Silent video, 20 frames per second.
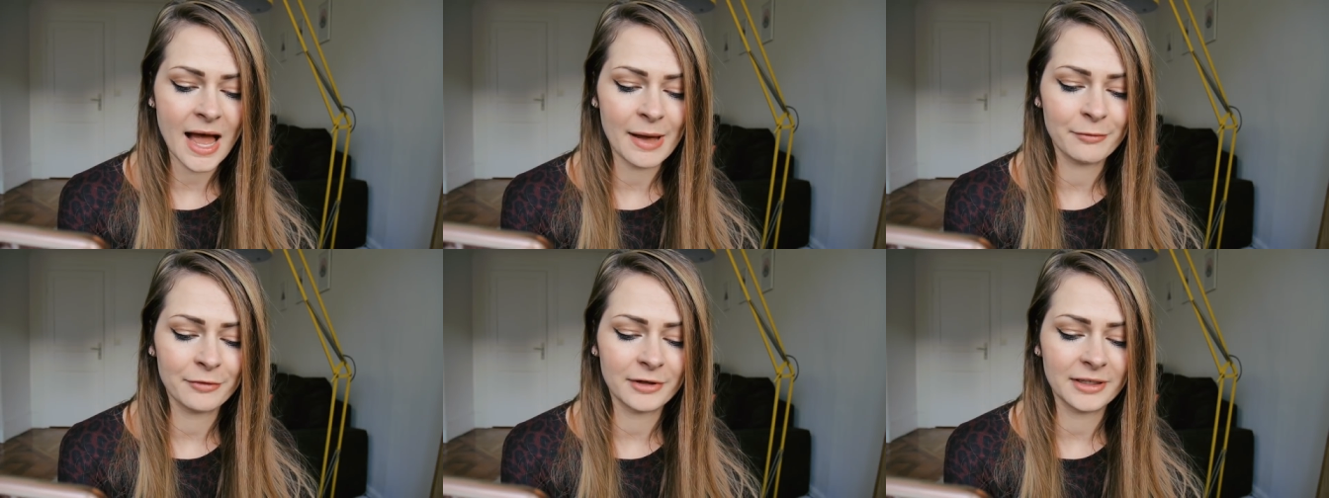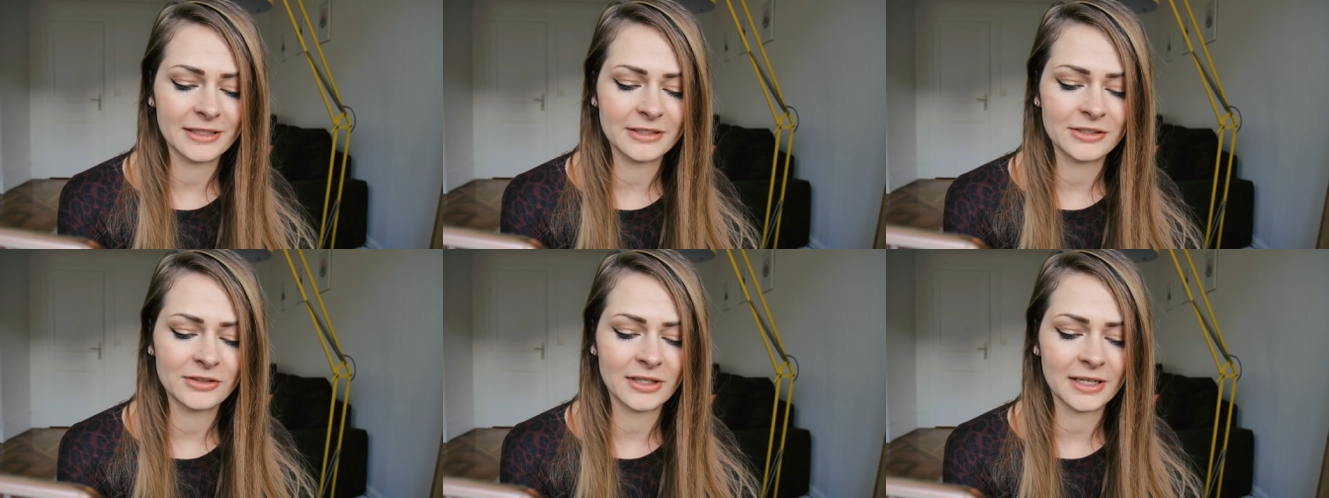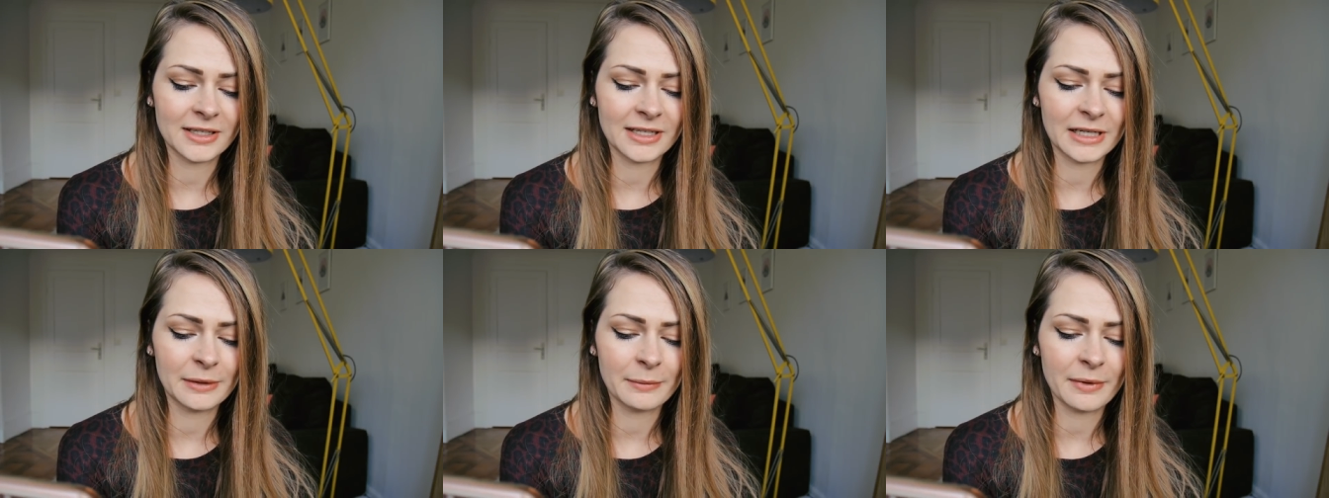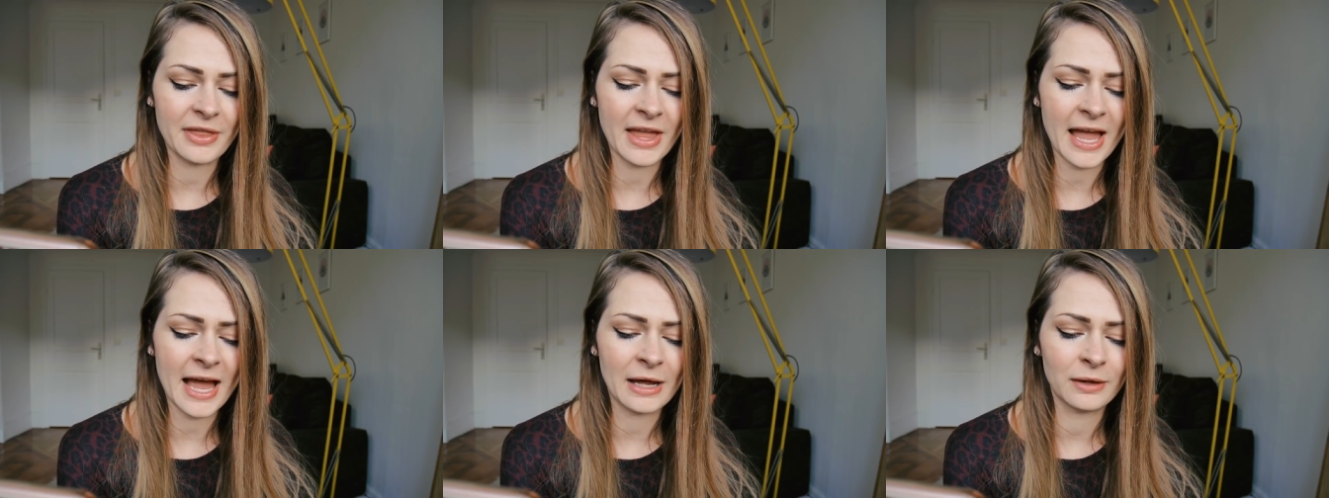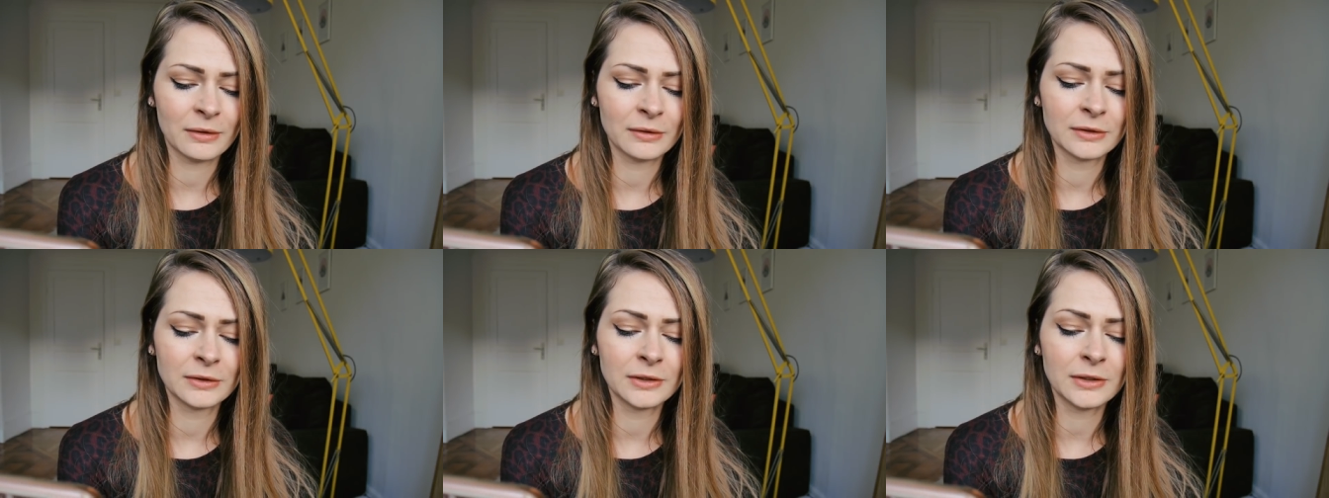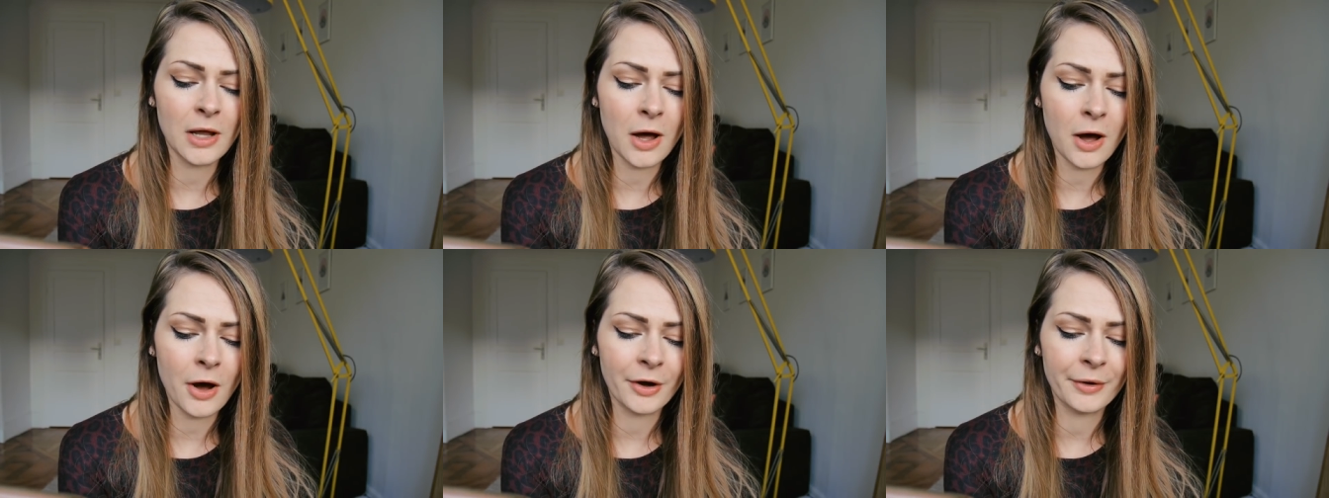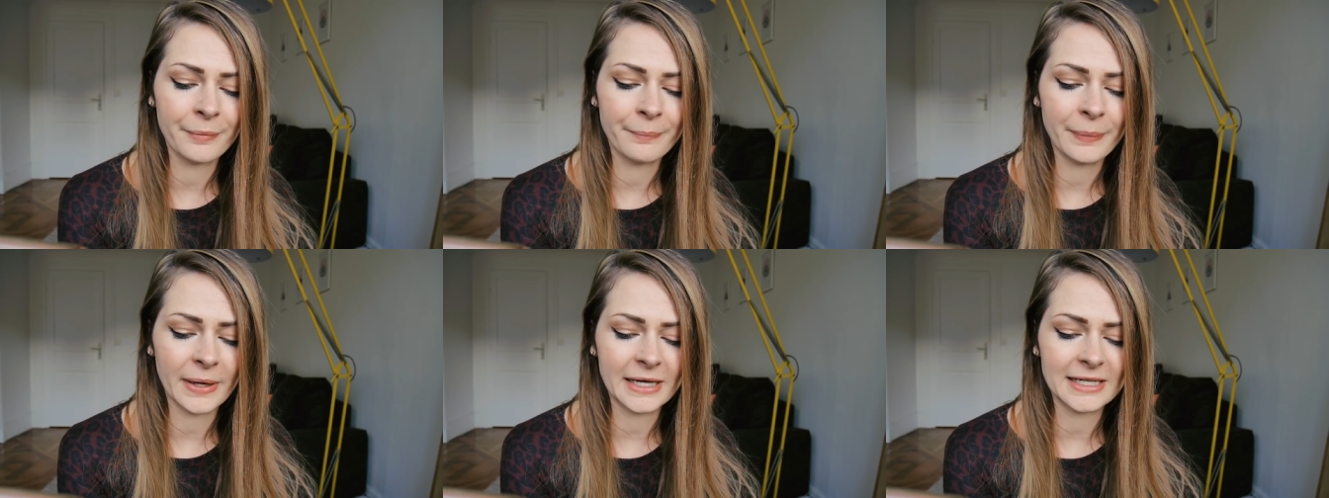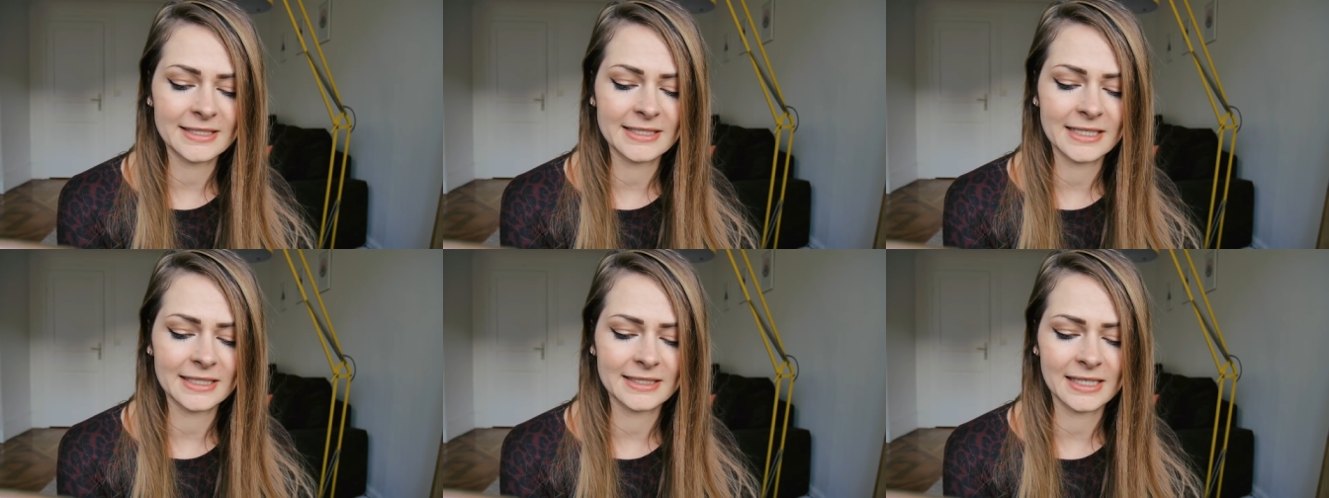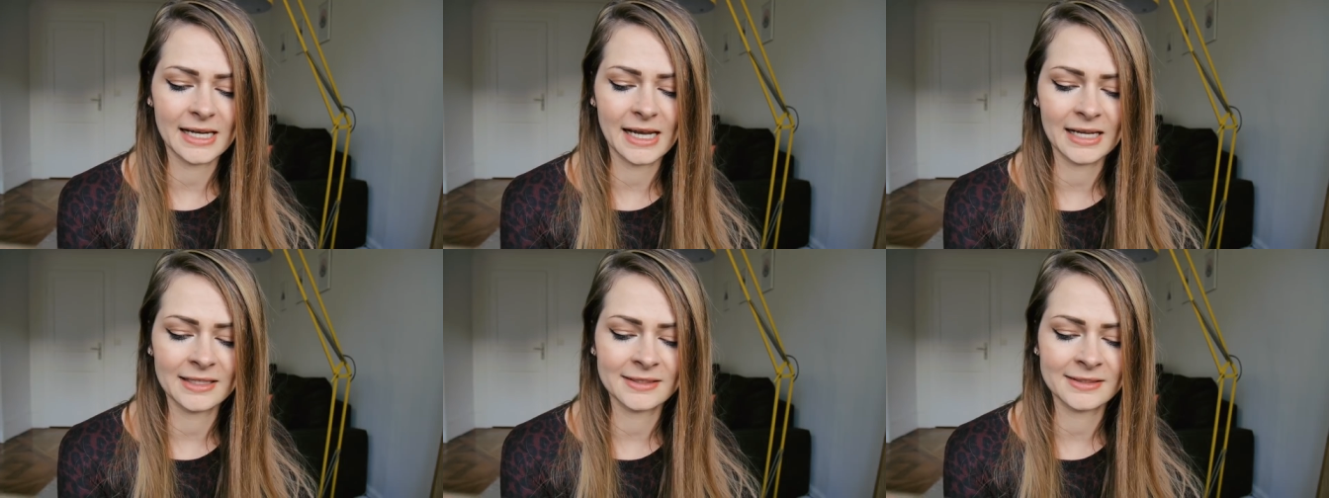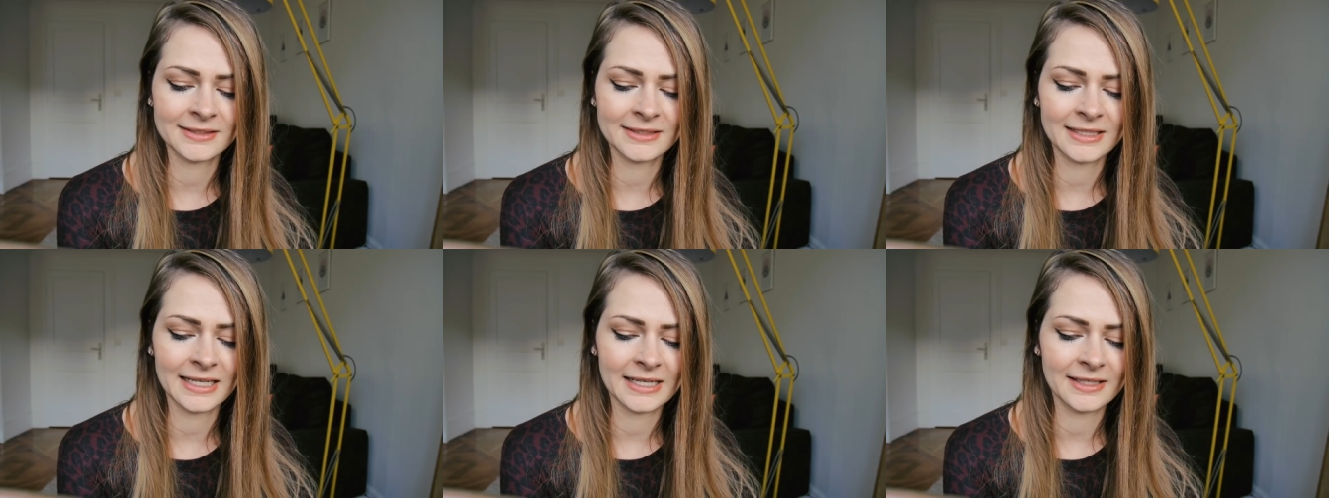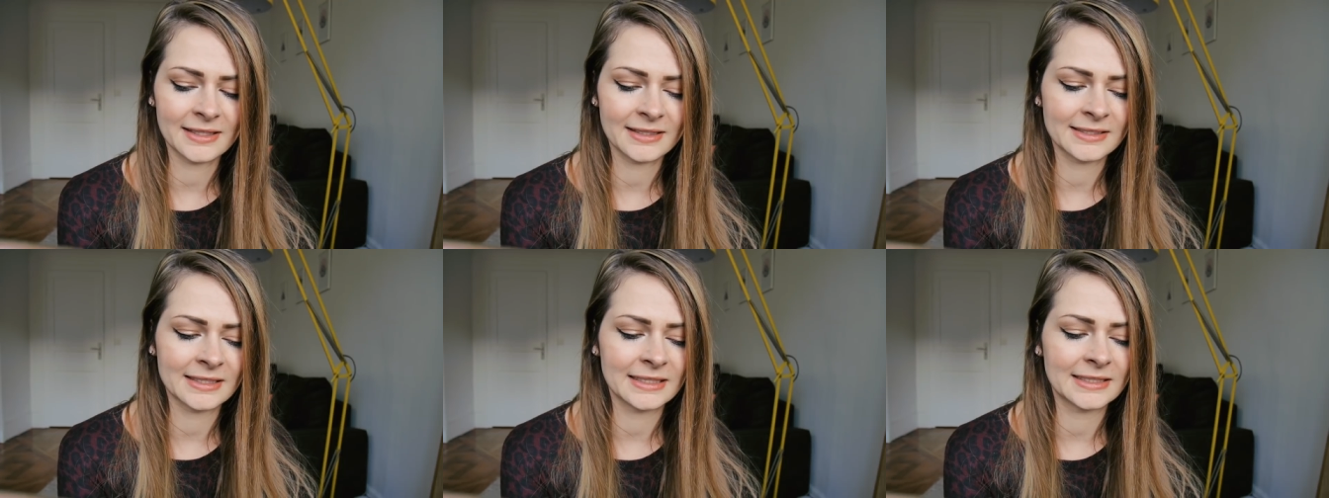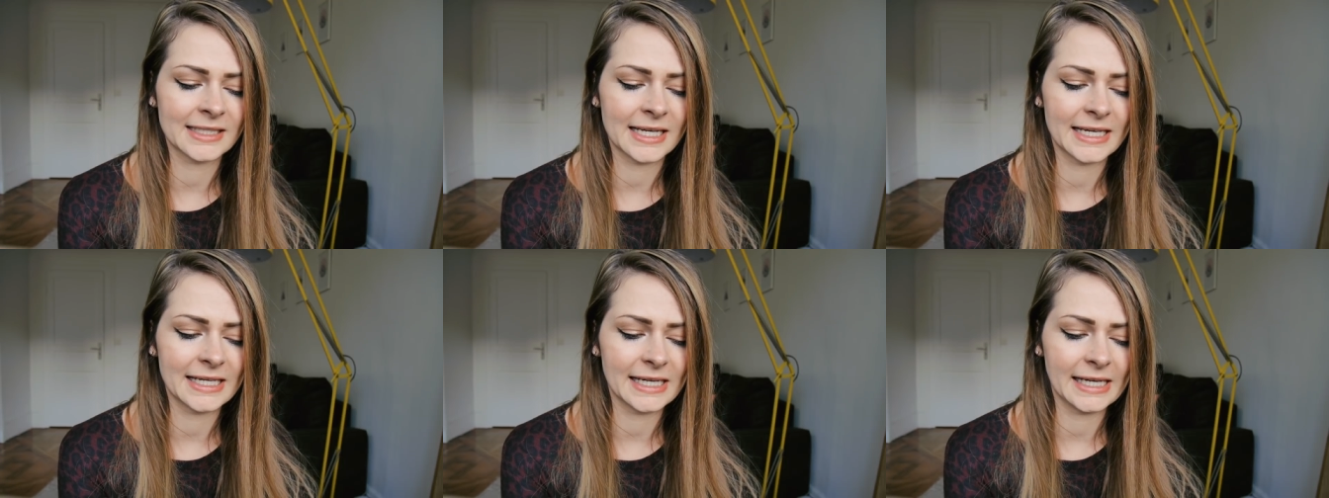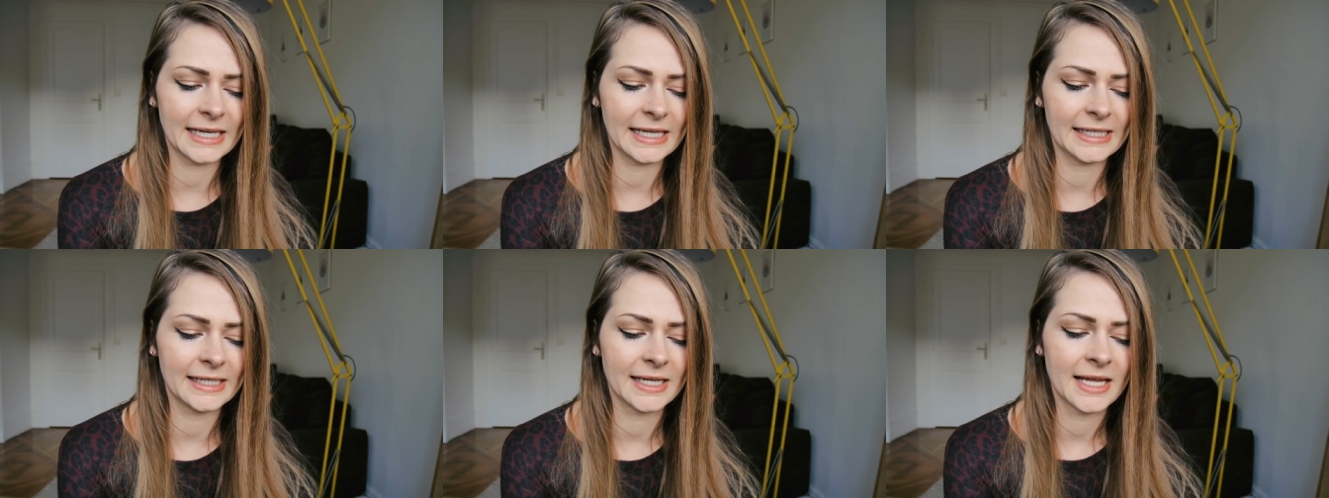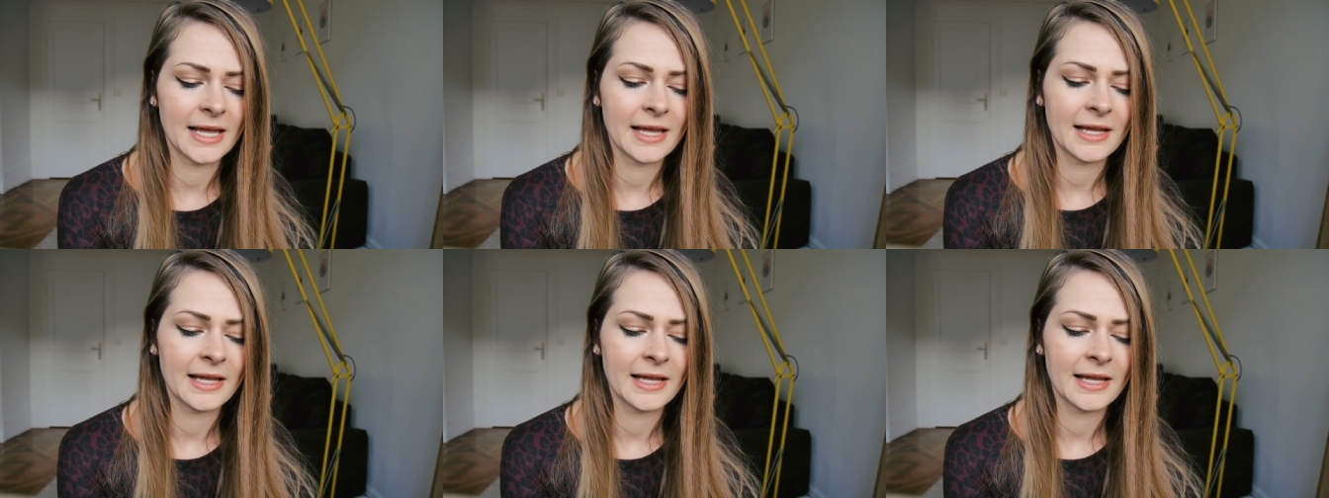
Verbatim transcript: I'm really struggling with how long basic tasks like this are taking